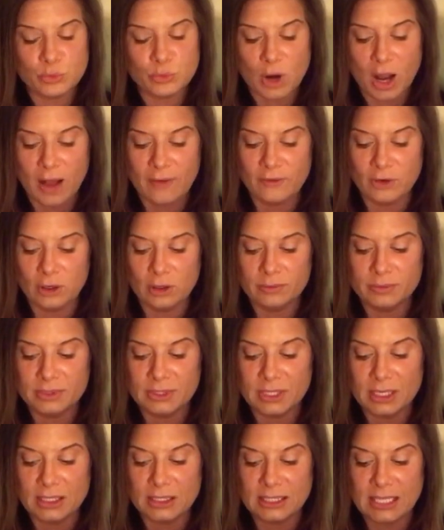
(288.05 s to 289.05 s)
Proverbs
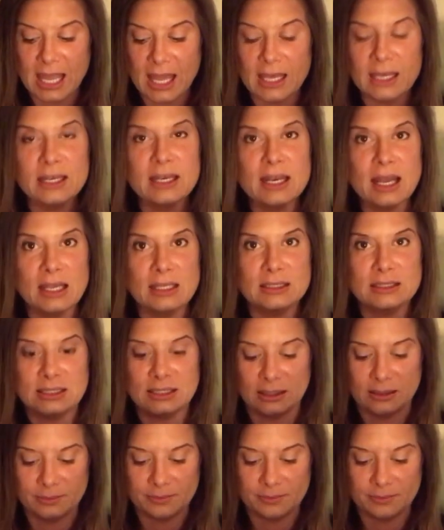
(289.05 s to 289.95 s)
10:19.